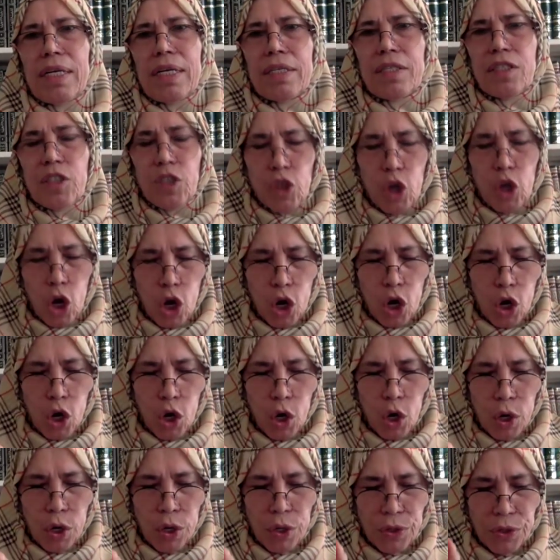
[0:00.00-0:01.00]

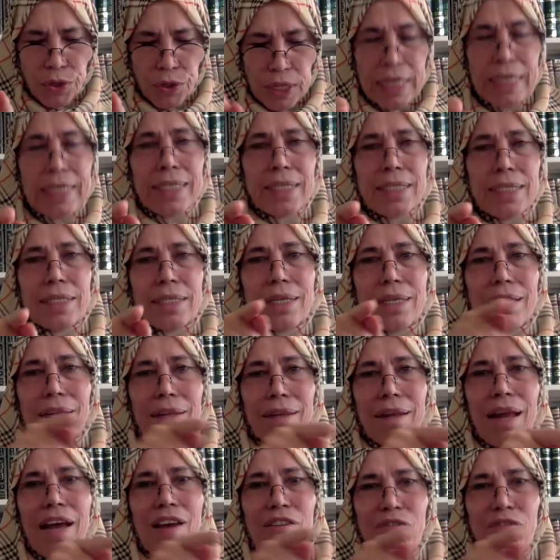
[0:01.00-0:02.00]
So this
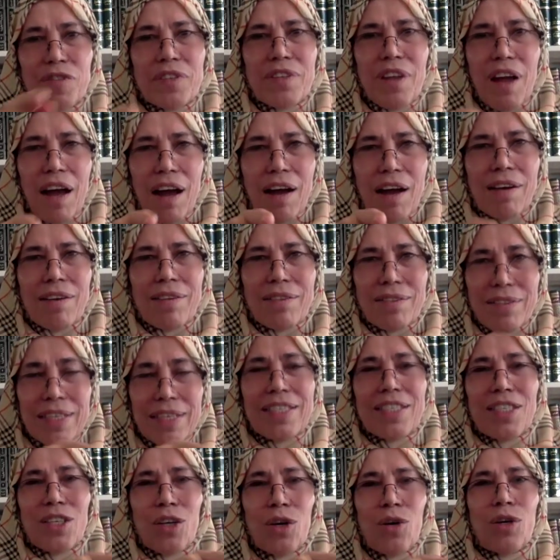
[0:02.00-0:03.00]
livestock,
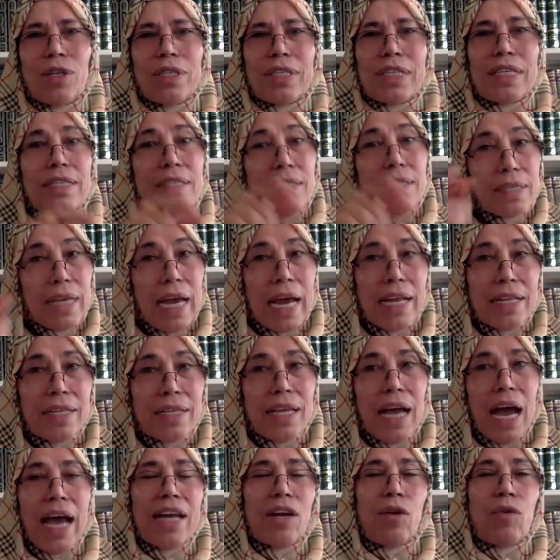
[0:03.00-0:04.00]
this goat is
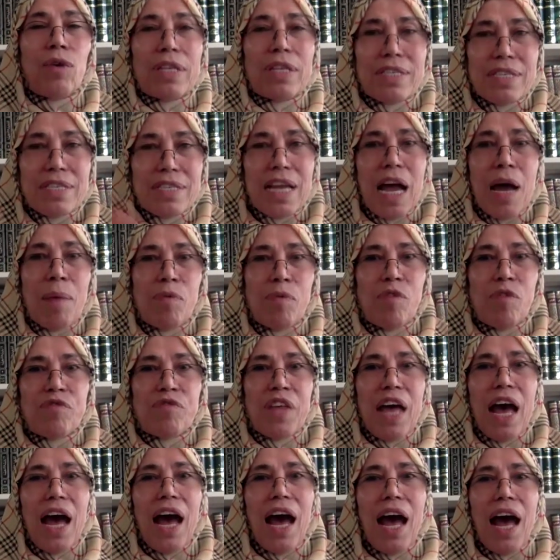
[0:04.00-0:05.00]
dead, and on top of
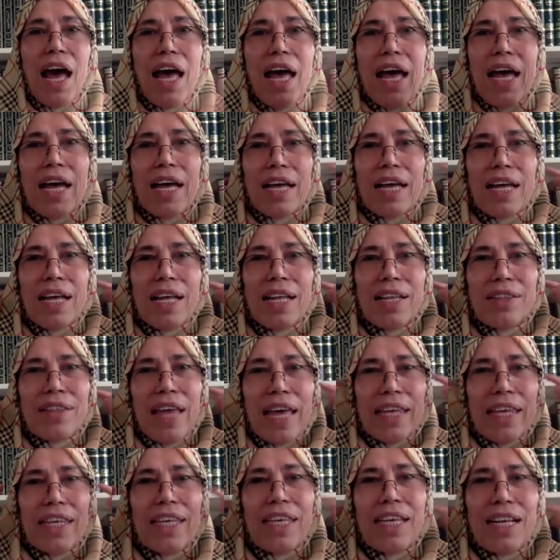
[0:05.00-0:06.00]
that, uh,
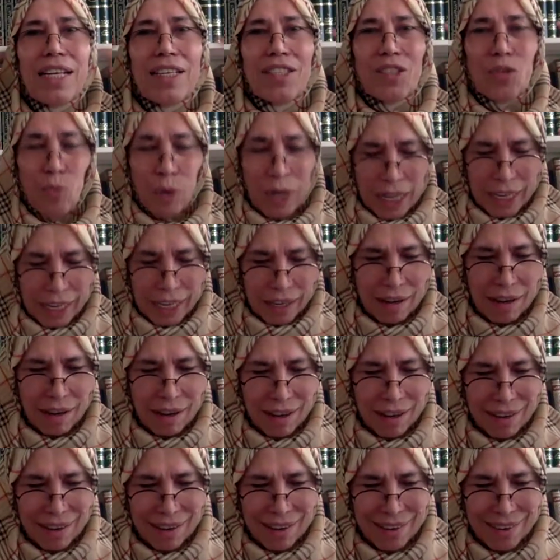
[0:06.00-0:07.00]
the ears were
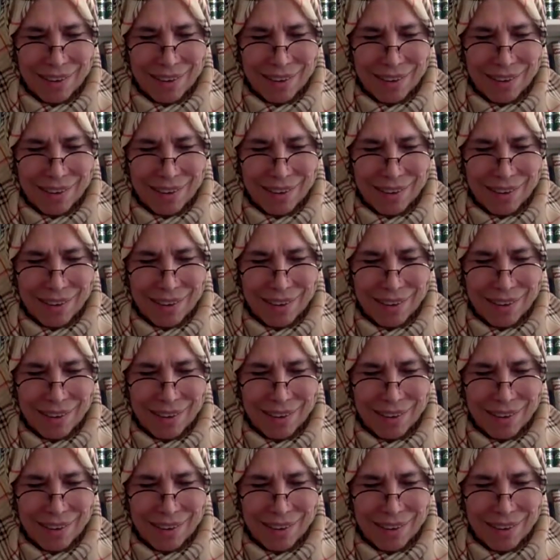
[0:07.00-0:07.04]
cut.